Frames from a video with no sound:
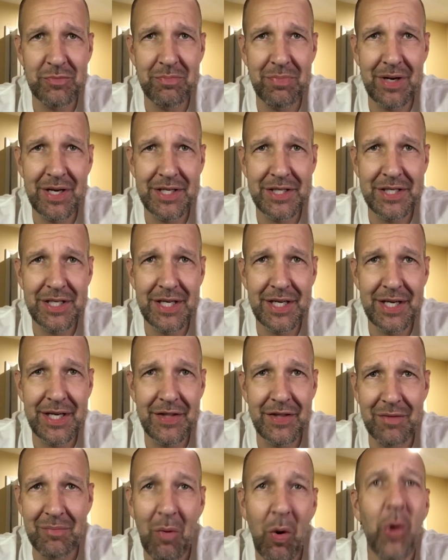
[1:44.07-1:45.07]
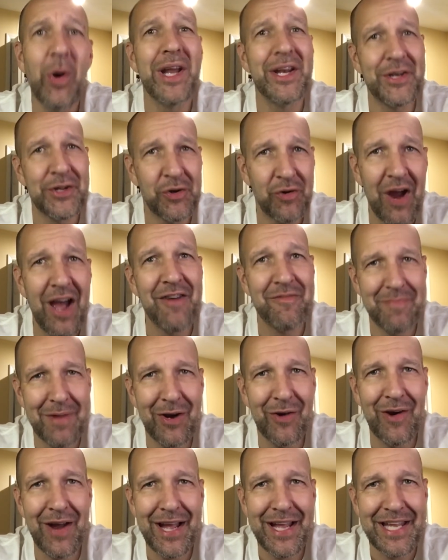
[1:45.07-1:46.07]
but the more into craft
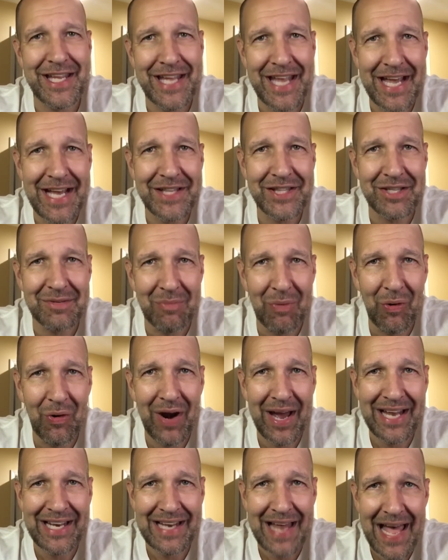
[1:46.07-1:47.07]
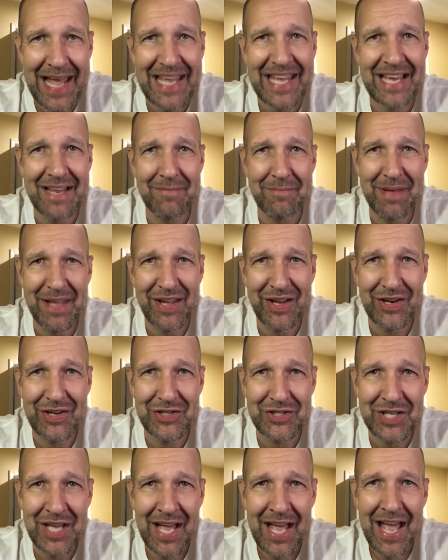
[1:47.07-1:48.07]
beer I get, the more I like it,
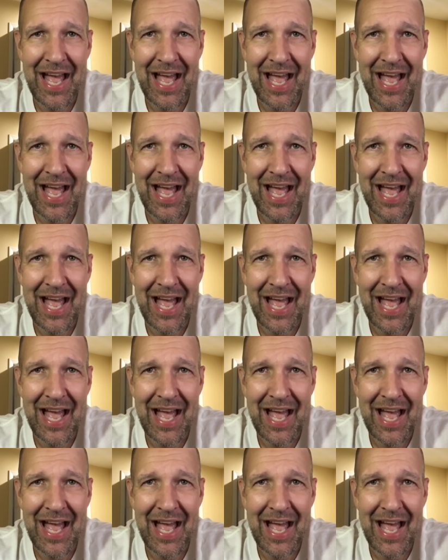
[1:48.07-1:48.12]
because